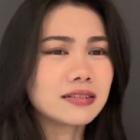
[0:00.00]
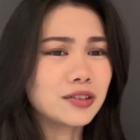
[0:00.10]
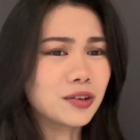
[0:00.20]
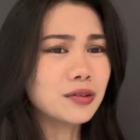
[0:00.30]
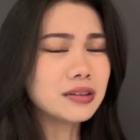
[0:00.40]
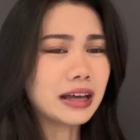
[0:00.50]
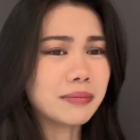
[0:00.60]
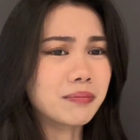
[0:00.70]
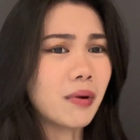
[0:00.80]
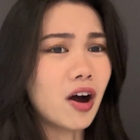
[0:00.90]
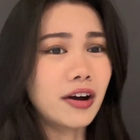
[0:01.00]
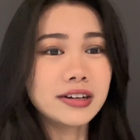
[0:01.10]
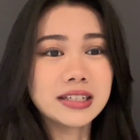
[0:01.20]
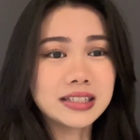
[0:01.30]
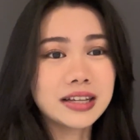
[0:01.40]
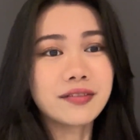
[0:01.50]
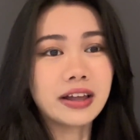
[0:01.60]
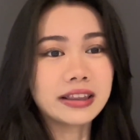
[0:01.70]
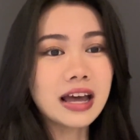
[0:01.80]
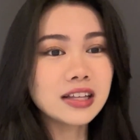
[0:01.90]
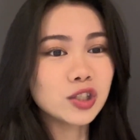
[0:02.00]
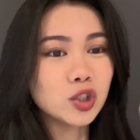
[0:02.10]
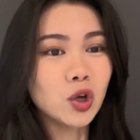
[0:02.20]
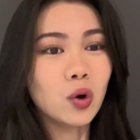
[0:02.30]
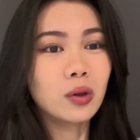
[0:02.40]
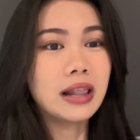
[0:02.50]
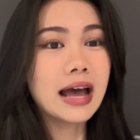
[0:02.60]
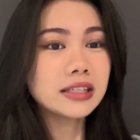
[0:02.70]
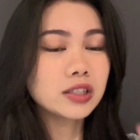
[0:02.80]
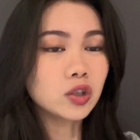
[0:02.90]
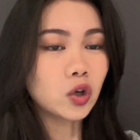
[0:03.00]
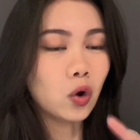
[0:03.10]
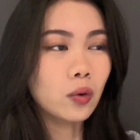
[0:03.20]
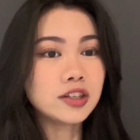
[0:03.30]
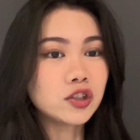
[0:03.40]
you know, like bars and stuff like that. So let's go.